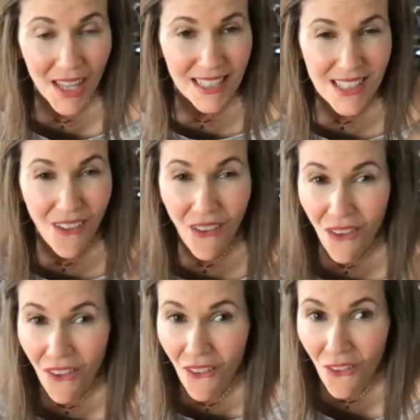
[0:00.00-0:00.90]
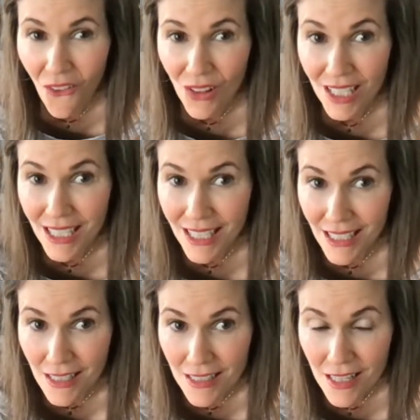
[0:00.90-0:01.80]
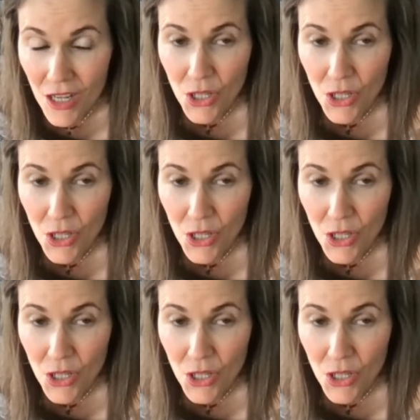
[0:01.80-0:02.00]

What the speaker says: That's all it is.